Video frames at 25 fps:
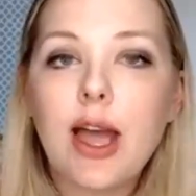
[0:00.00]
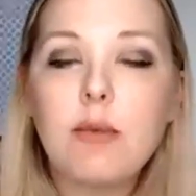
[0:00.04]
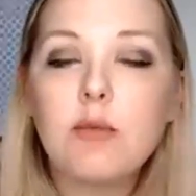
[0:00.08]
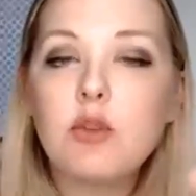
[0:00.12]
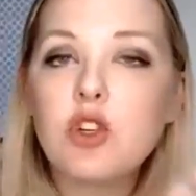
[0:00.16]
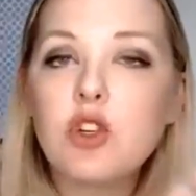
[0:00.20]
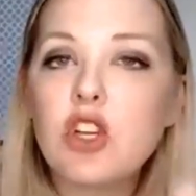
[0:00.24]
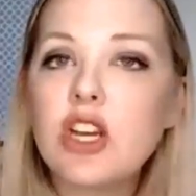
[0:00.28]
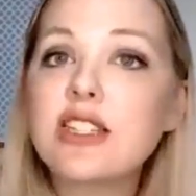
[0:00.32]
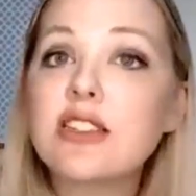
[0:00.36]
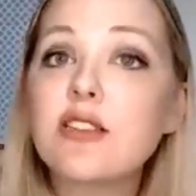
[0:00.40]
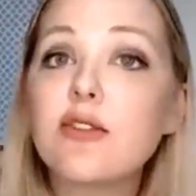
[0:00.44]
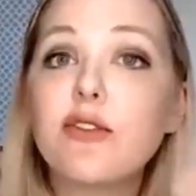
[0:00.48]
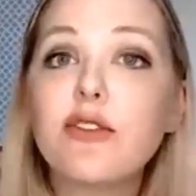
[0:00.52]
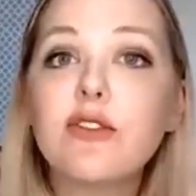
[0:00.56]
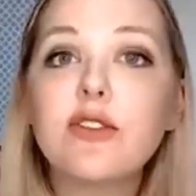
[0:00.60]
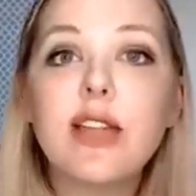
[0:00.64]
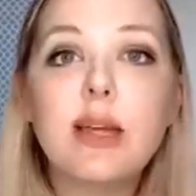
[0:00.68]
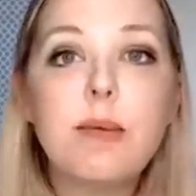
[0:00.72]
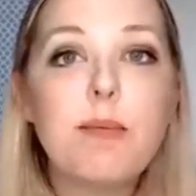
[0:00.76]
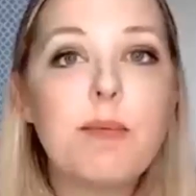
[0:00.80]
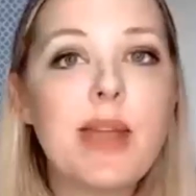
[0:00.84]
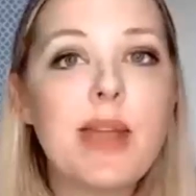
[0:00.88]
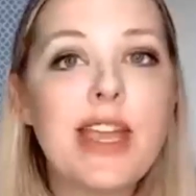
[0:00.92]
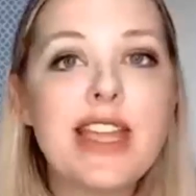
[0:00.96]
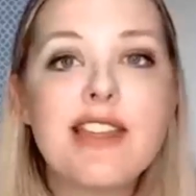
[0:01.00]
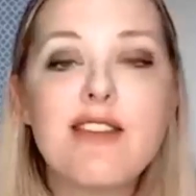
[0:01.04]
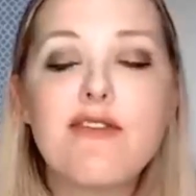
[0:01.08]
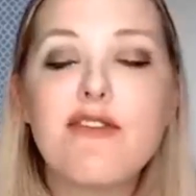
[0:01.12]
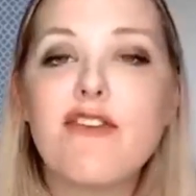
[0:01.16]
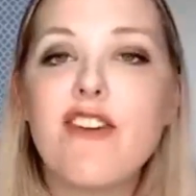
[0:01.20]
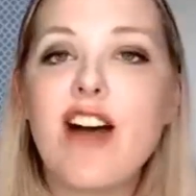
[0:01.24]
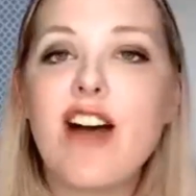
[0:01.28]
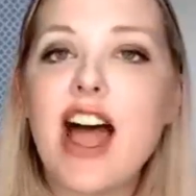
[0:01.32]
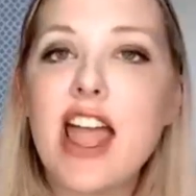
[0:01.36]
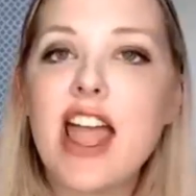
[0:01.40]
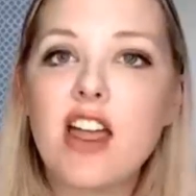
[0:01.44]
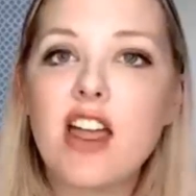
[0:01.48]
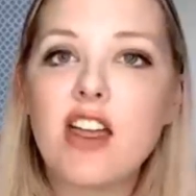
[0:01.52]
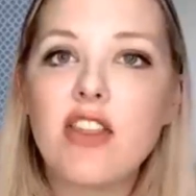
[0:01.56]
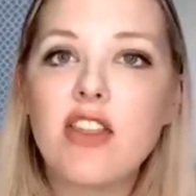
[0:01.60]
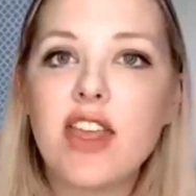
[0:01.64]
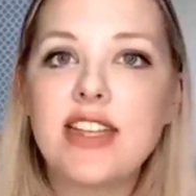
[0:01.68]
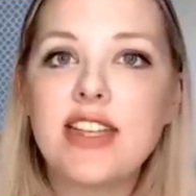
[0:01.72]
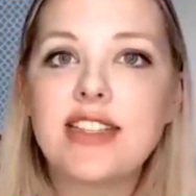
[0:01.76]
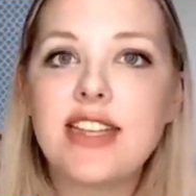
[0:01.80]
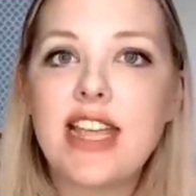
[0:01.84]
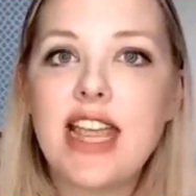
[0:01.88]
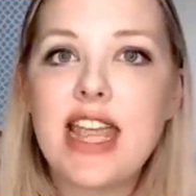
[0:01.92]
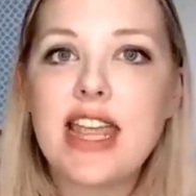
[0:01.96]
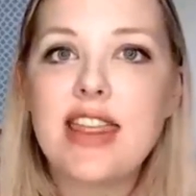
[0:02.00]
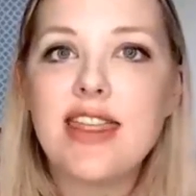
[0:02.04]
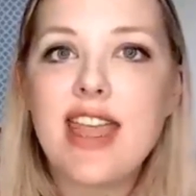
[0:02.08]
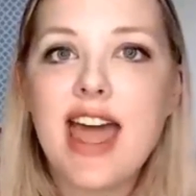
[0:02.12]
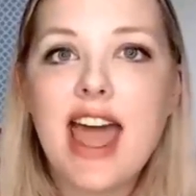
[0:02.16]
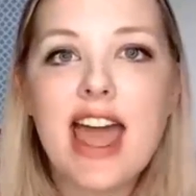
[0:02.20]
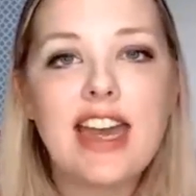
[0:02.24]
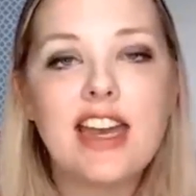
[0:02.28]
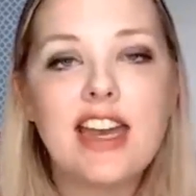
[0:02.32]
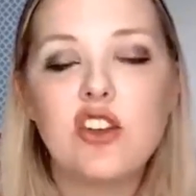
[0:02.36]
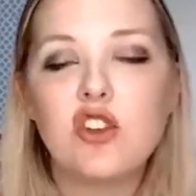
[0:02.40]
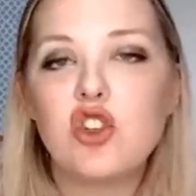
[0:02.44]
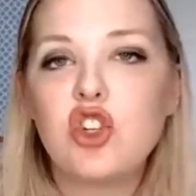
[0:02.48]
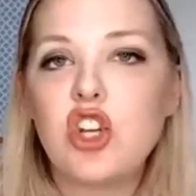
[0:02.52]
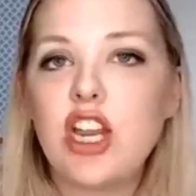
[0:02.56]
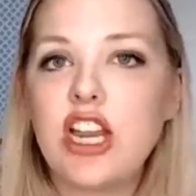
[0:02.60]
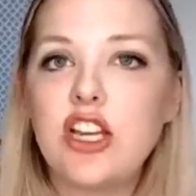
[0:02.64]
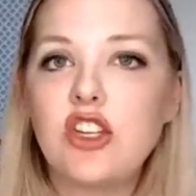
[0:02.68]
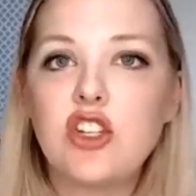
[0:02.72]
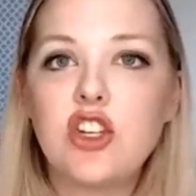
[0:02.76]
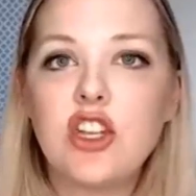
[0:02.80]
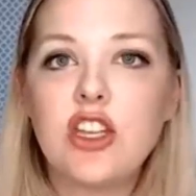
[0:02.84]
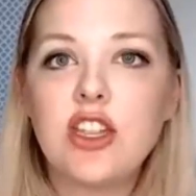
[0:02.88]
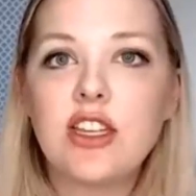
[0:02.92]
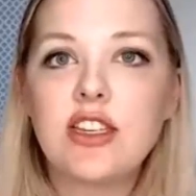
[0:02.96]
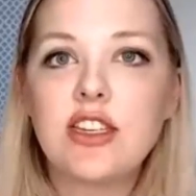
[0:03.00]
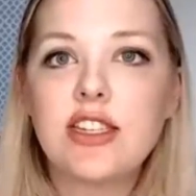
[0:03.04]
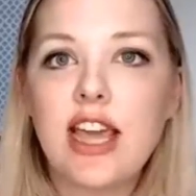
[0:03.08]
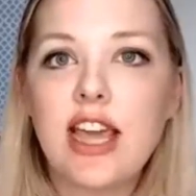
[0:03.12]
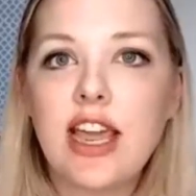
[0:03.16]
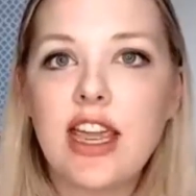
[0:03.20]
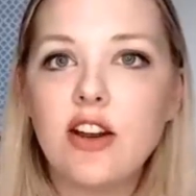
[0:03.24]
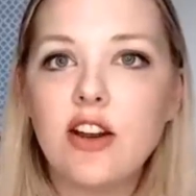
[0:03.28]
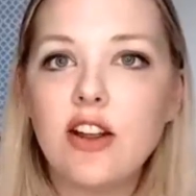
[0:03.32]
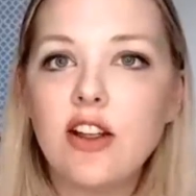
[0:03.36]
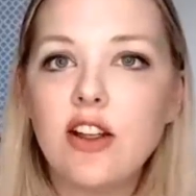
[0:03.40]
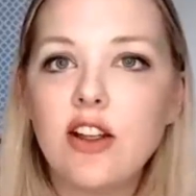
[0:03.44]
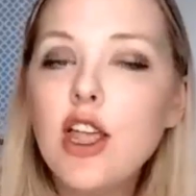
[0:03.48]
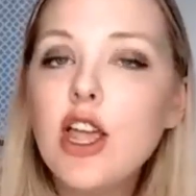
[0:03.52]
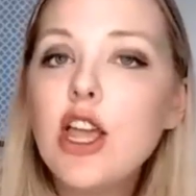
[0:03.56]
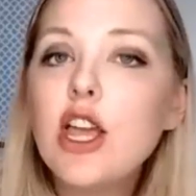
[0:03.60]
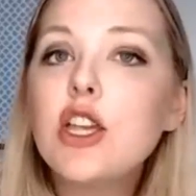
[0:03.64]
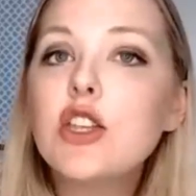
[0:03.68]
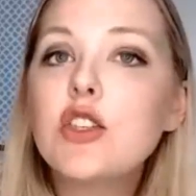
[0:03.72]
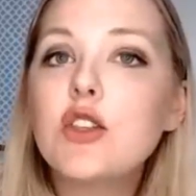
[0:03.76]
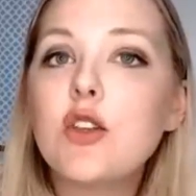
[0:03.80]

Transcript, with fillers: I'm just flipping the file that's in that, changing the title.